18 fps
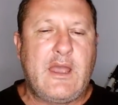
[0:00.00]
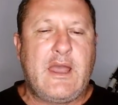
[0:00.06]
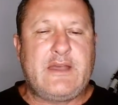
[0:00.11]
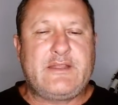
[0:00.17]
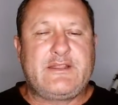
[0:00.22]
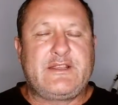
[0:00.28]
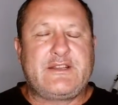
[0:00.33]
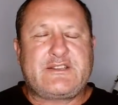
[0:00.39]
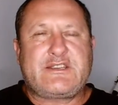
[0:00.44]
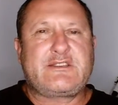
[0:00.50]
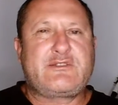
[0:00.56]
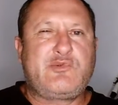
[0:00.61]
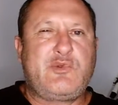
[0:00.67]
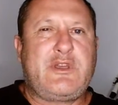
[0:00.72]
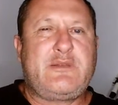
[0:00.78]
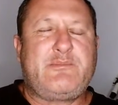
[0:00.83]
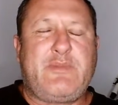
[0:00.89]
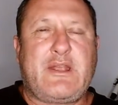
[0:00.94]
And this is
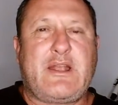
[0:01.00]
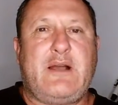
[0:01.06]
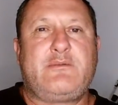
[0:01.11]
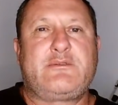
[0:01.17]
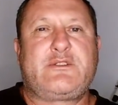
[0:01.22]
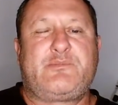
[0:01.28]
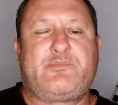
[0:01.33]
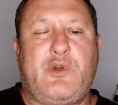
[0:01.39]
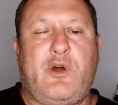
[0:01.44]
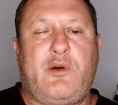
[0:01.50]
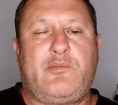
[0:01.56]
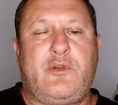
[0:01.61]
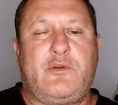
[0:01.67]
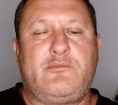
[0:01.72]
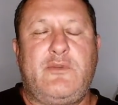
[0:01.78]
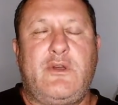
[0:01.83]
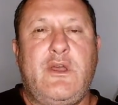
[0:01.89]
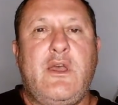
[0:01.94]
where it becomes a
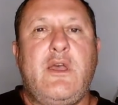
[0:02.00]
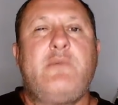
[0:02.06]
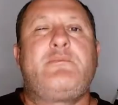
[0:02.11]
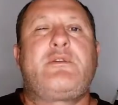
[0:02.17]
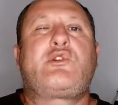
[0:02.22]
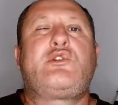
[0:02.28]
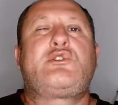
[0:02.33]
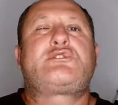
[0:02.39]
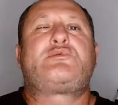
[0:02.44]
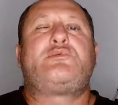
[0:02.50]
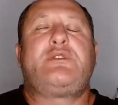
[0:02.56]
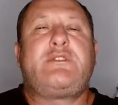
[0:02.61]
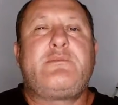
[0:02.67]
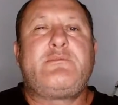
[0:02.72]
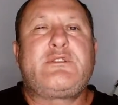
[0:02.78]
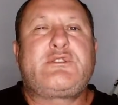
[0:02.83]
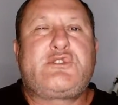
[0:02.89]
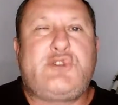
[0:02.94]
problem, because when
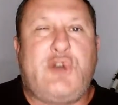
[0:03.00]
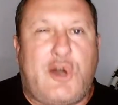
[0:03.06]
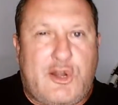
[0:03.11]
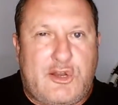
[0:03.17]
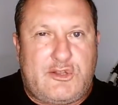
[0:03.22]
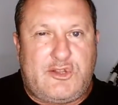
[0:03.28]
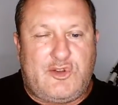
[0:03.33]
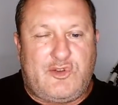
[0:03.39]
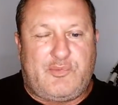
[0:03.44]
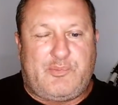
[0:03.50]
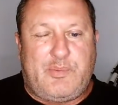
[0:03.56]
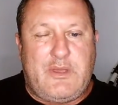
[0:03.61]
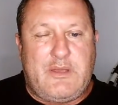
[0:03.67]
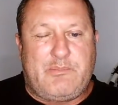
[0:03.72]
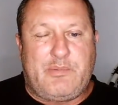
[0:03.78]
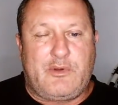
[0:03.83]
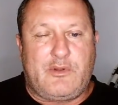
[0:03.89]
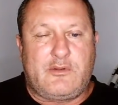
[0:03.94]
the majority of
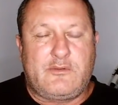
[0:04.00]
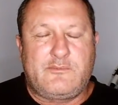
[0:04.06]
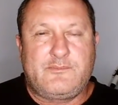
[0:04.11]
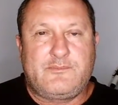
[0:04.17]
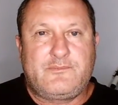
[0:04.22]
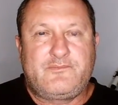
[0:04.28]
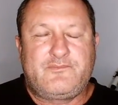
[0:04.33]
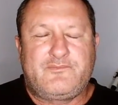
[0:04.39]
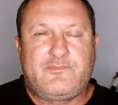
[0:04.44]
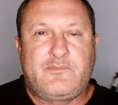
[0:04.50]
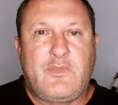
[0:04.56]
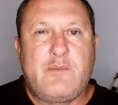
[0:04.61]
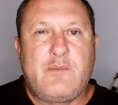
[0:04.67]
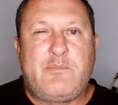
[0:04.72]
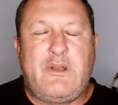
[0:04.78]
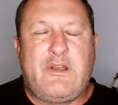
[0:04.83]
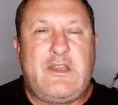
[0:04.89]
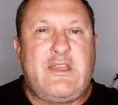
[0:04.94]
people
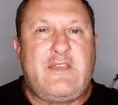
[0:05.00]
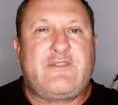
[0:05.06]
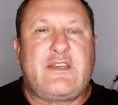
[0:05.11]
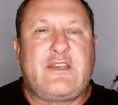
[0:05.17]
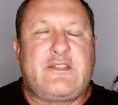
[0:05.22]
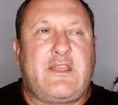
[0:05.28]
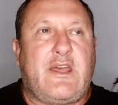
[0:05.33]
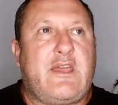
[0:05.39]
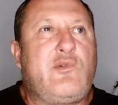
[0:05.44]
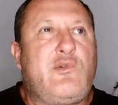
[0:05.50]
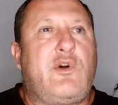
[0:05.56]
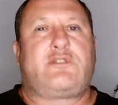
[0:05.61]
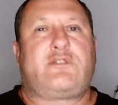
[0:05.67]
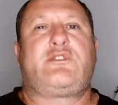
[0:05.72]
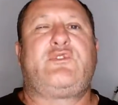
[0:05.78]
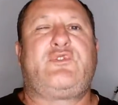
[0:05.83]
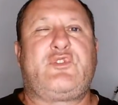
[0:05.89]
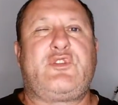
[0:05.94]
believe that they
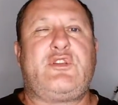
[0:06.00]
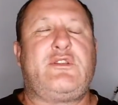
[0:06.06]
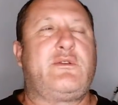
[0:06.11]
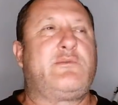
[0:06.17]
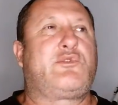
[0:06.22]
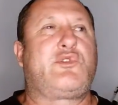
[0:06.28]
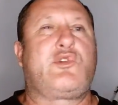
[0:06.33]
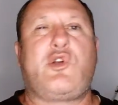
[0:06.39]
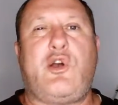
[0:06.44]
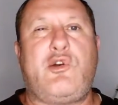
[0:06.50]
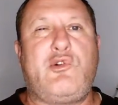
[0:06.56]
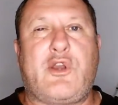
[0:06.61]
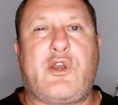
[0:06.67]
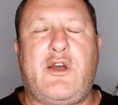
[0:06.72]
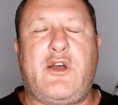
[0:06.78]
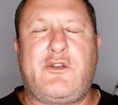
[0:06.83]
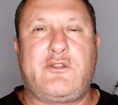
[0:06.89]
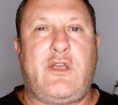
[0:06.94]
want the freedom to go
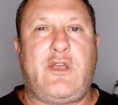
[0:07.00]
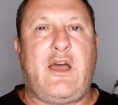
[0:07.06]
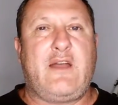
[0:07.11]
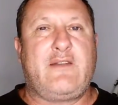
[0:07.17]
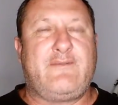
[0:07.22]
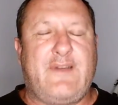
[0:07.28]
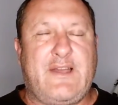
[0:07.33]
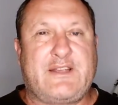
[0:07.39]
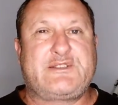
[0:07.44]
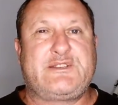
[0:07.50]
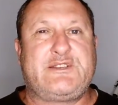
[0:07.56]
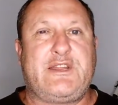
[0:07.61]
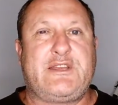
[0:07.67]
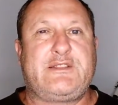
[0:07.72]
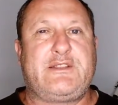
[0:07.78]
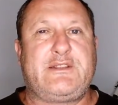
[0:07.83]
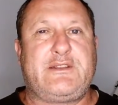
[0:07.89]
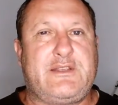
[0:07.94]
around
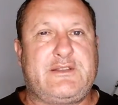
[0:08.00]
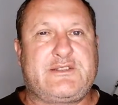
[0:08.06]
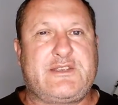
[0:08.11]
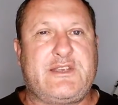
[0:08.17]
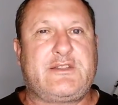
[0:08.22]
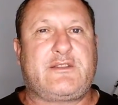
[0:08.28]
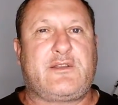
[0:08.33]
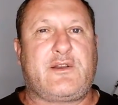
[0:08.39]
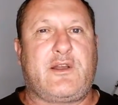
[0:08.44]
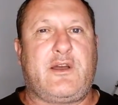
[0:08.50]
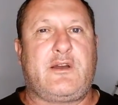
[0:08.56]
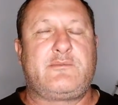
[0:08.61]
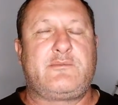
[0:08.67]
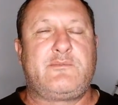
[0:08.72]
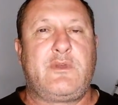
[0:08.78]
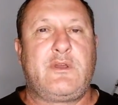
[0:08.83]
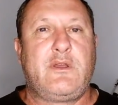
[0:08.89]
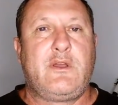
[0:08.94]
unvaccinated,
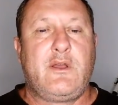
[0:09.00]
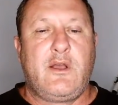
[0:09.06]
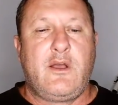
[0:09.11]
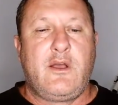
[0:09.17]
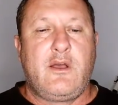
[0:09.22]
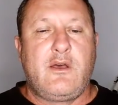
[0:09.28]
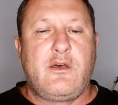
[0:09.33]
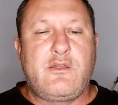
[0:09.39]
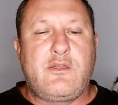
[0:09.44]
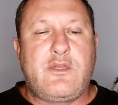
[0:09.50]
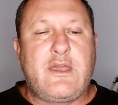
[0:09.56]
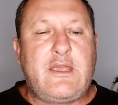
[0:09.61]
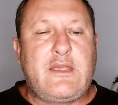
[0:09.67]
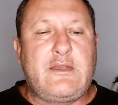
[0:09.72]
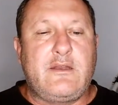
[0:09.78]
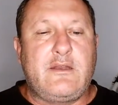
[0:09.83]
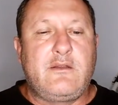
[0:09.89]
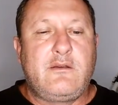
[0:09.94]
etc.,
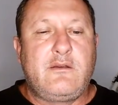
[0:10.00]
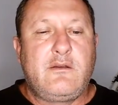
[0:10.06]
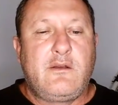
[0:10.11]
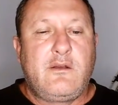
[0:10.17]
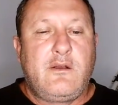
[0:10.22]
then